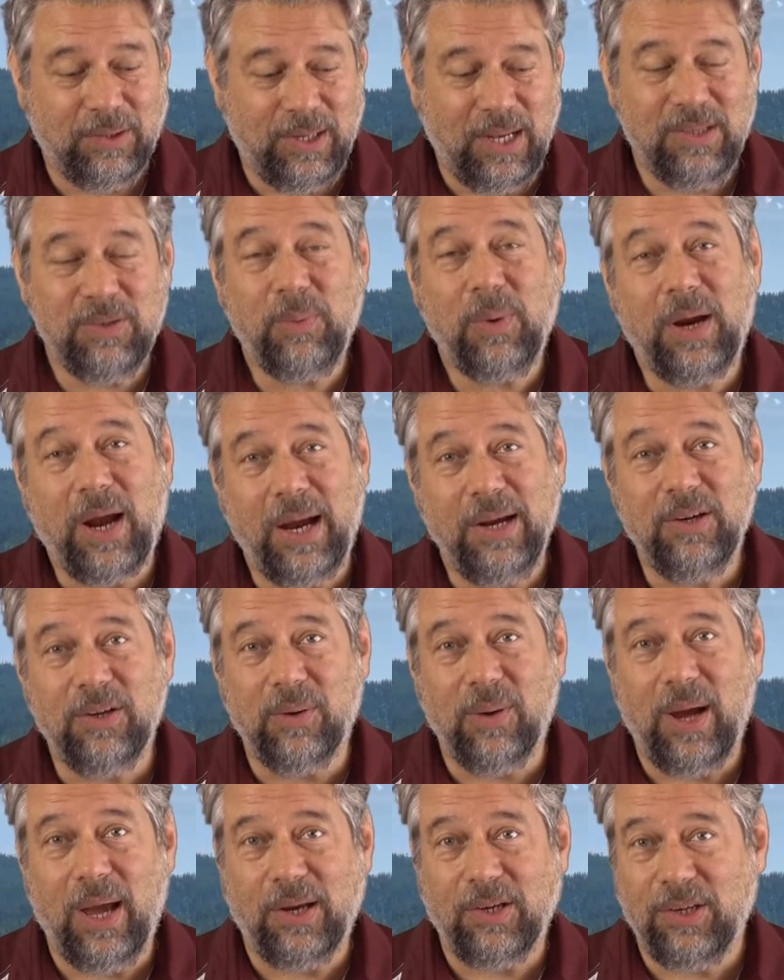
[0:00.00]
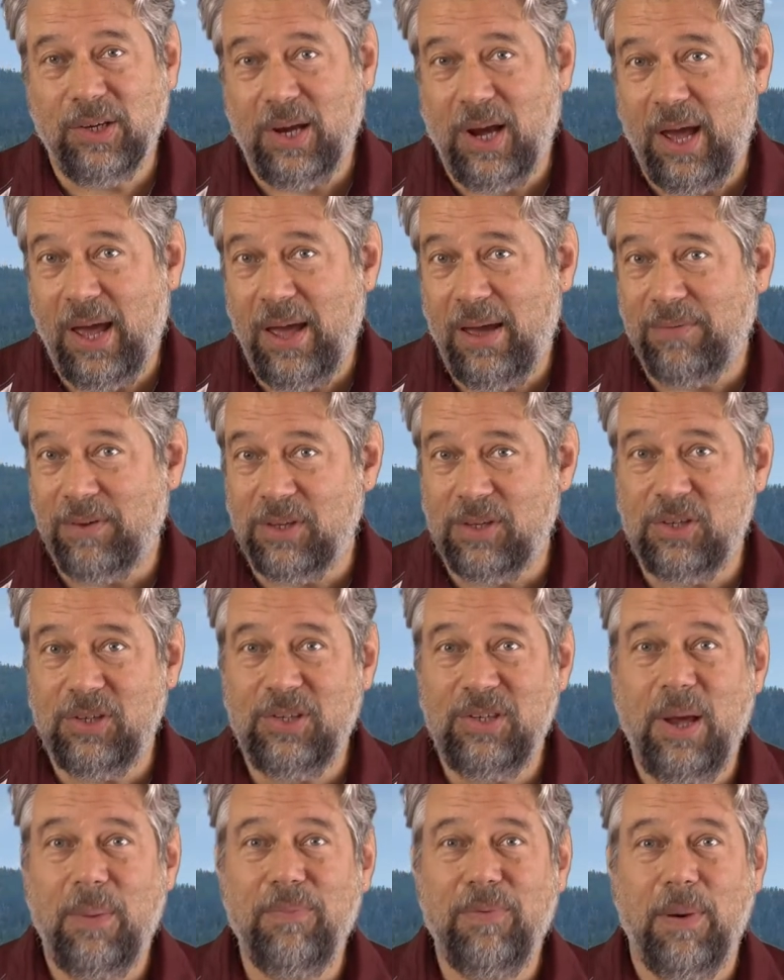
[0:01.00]
That's what I do actually. I have a
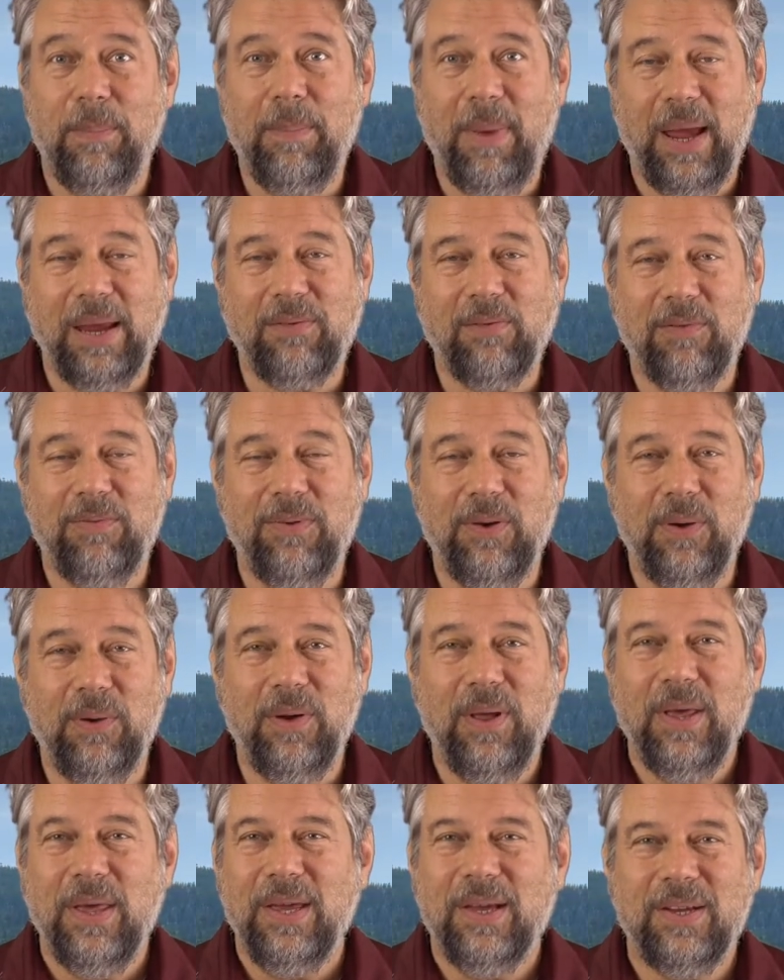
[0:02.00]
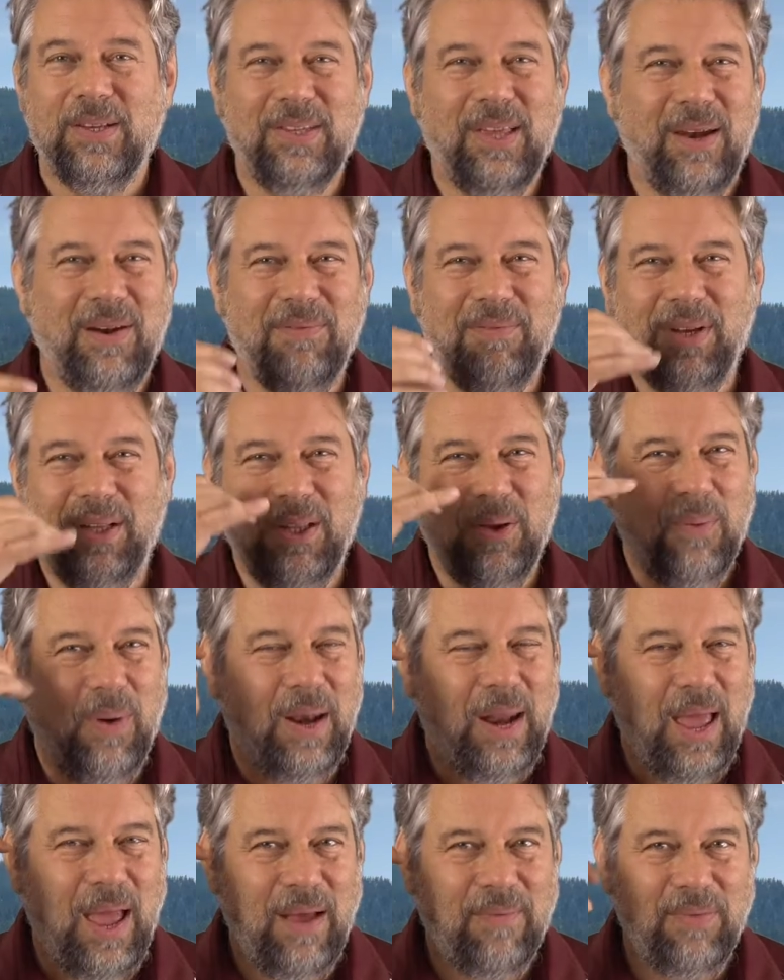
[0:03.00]
separate microphone because I don't really
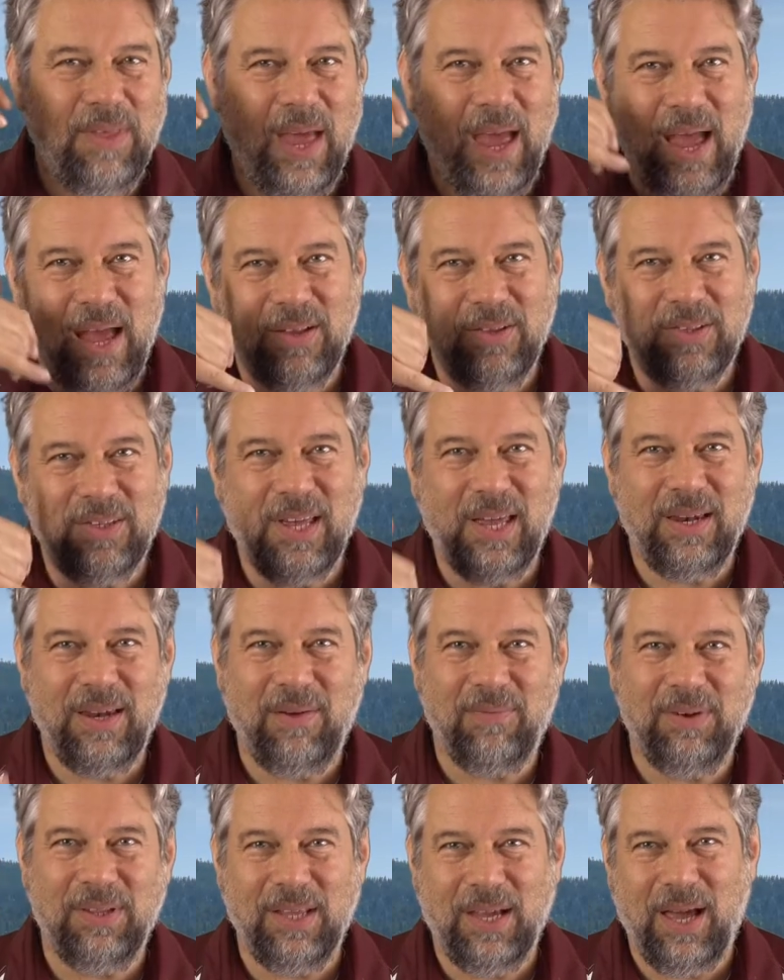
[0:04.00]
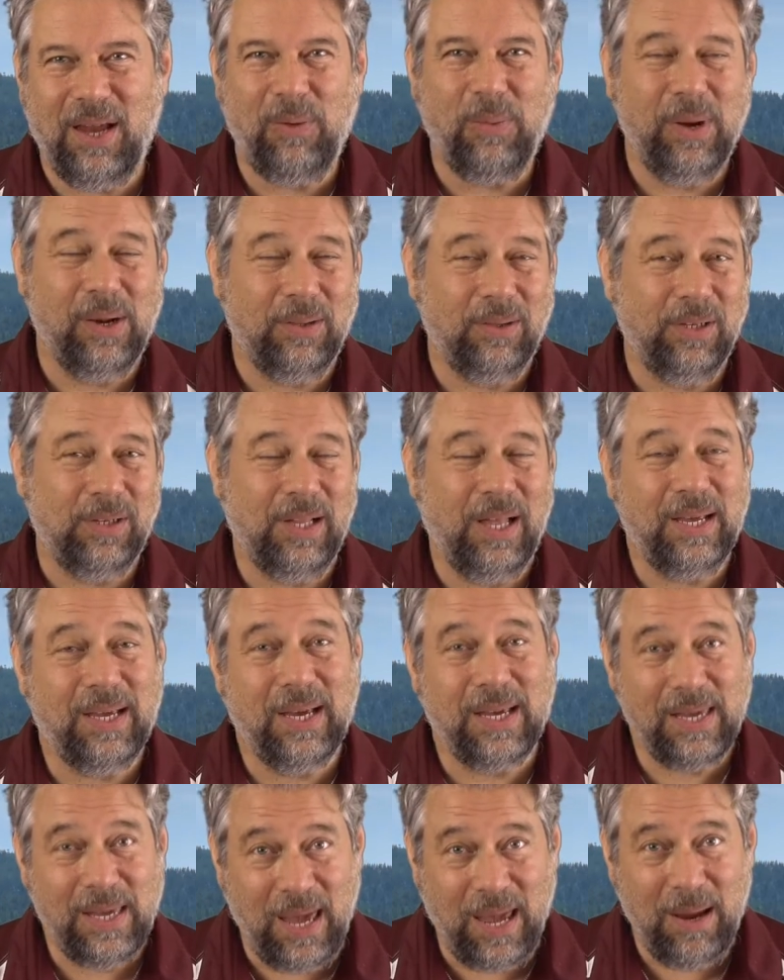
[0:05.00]
want to have the headset and everything. I don't want to look like
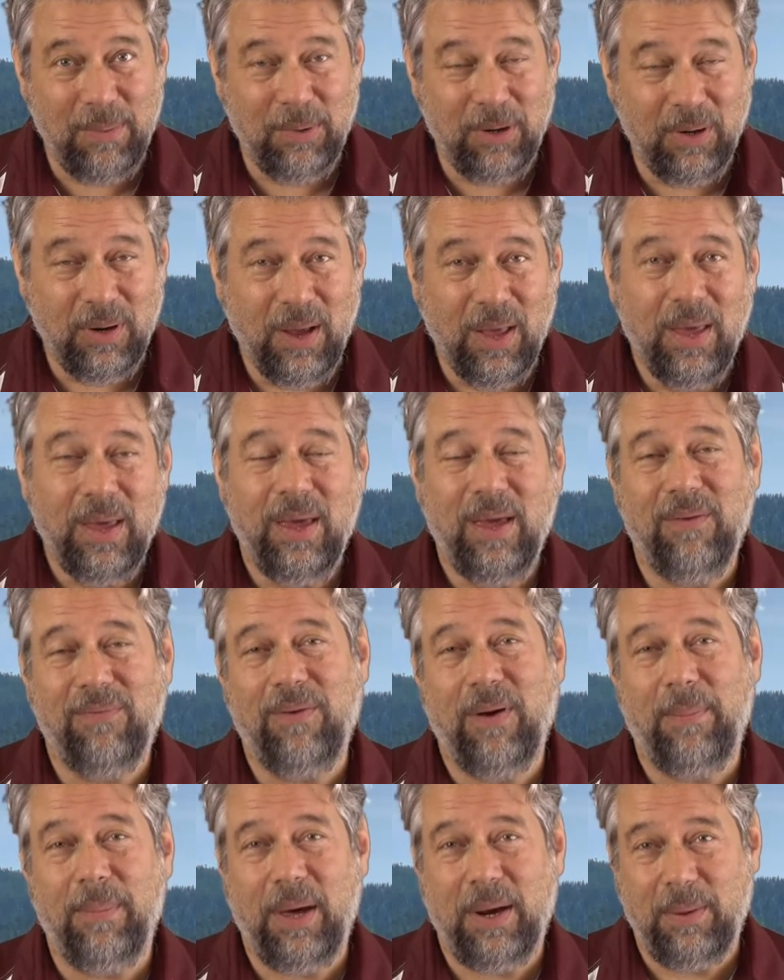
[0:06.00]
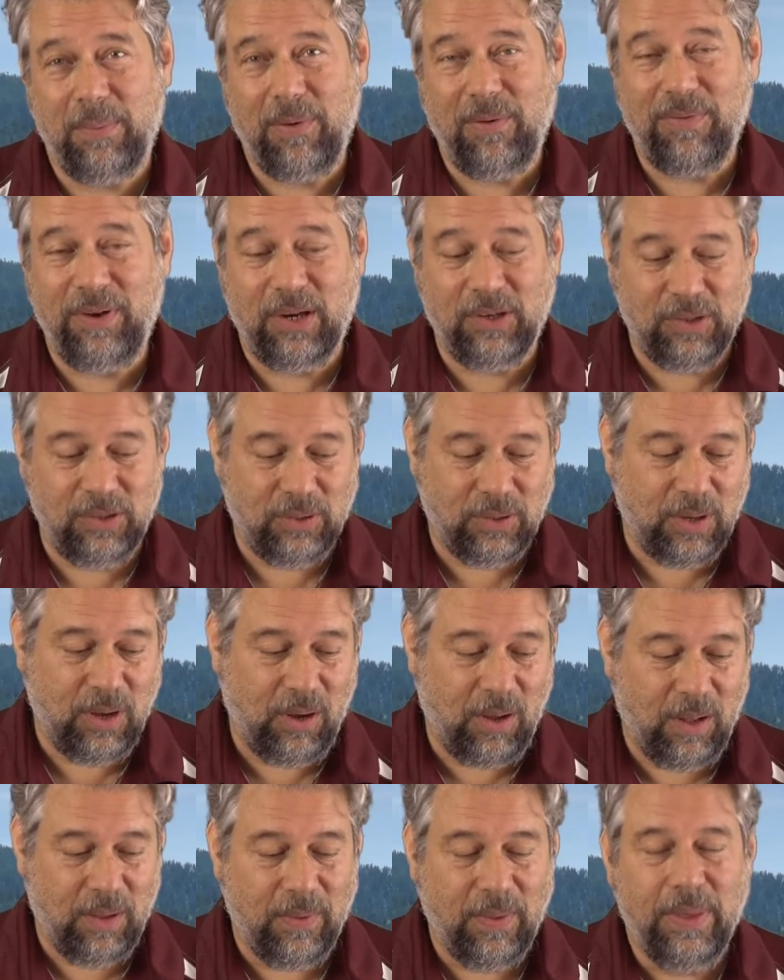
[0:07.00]
a gamer if I'm on a professional
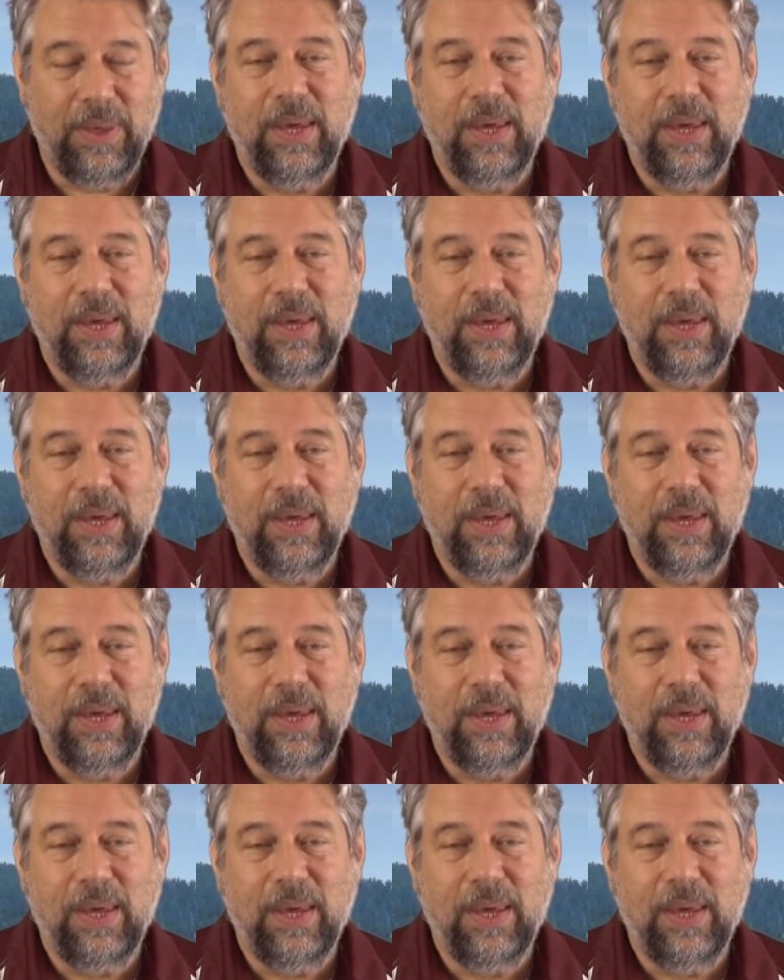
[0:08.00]
call.